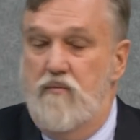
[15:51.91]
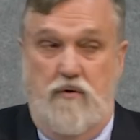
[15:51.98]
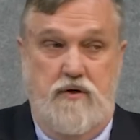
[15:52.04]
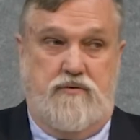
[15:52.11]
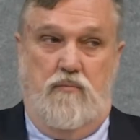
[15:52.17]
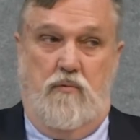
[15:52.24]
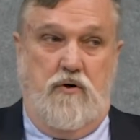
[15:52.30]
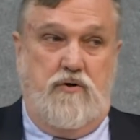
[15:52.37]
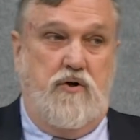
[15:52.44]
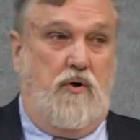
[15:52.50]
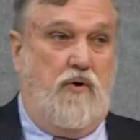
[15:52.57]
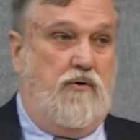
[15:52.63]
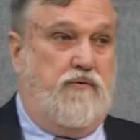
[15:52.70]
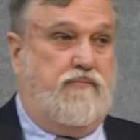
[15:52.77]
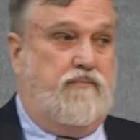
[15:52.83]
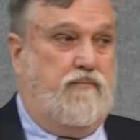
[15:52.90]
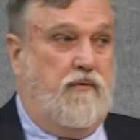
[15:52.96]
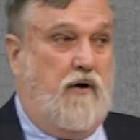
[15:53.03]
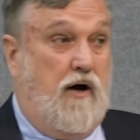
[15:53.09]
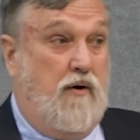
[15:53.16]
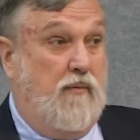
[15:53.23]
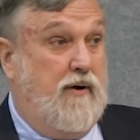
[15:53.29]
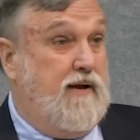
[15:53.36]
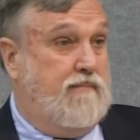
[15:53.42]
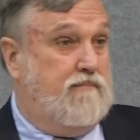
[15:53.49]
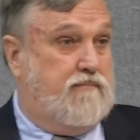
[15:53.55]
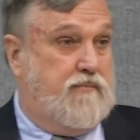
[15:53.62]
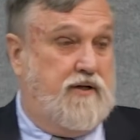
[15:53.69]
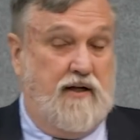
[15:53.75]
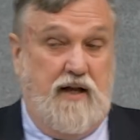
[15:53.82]
We're, we're told, aren't we,
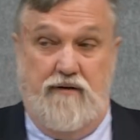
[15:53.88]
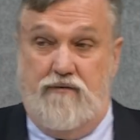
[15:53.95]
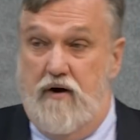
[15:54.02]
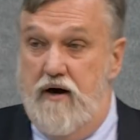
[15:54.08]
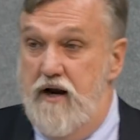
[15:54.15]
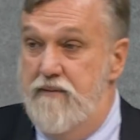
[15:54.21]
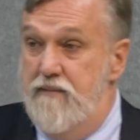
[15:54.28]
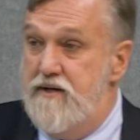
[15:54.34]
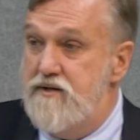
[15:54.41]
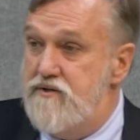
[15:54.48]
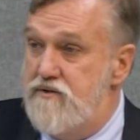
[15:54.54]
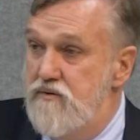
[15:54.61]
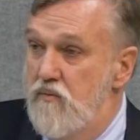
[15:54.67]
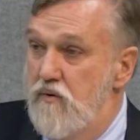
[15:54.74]
to love our enemies?